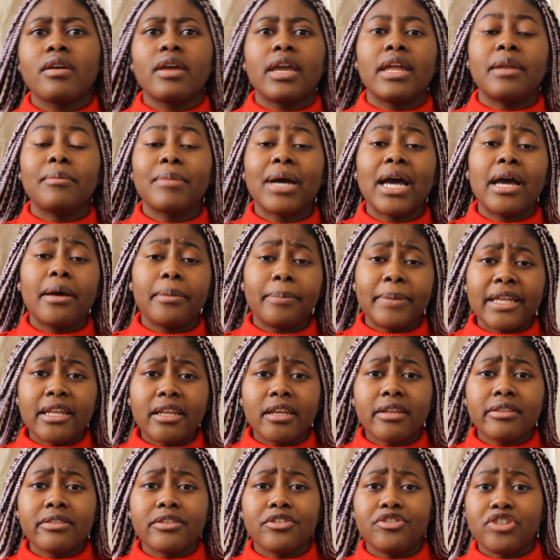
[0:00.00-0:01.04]
In my
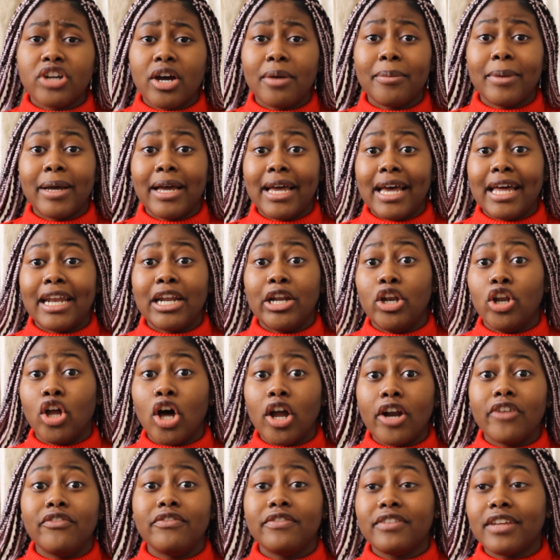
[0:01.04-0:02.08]
opinion, the drama had a
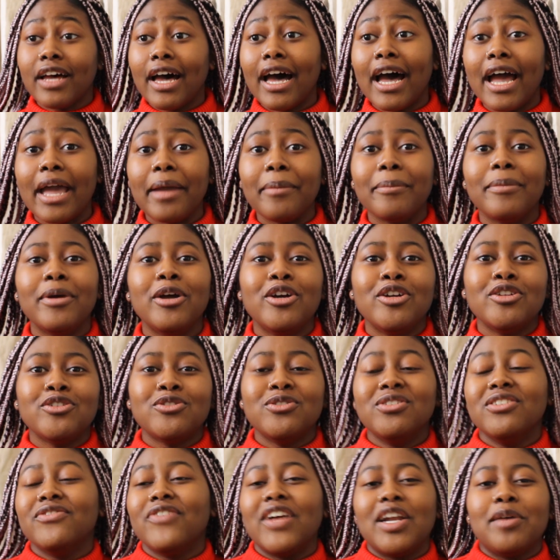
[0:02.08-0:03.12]
lot of time
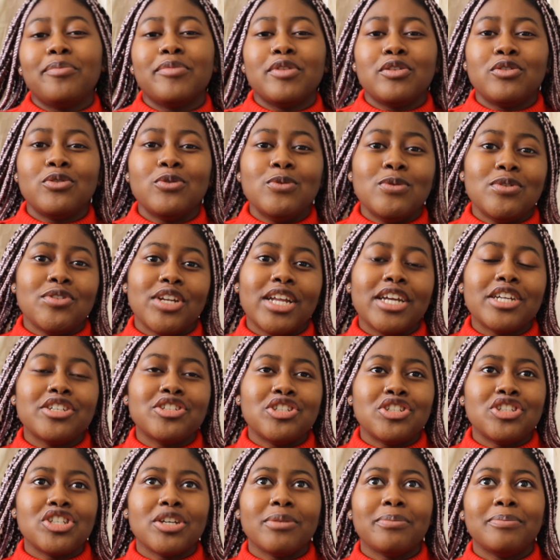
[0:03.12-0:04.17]
to develop the two's
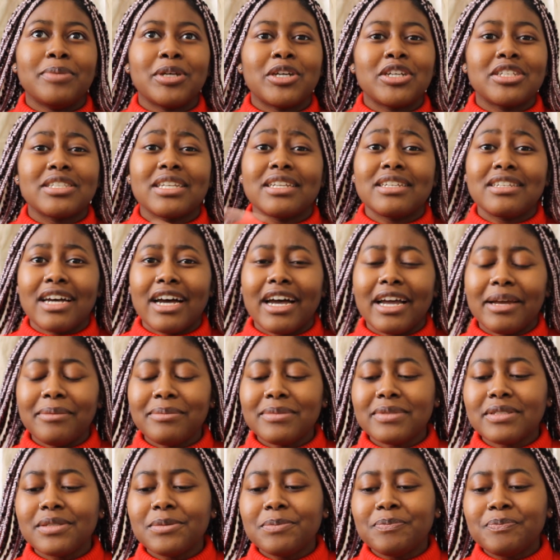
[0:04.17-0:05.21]
relationship, because at
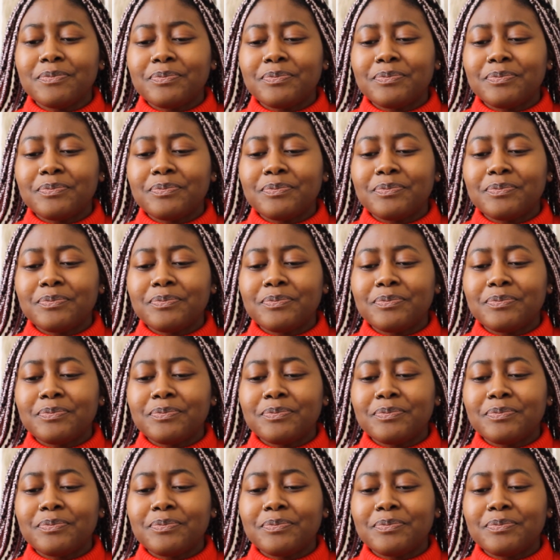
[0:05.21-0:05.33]
times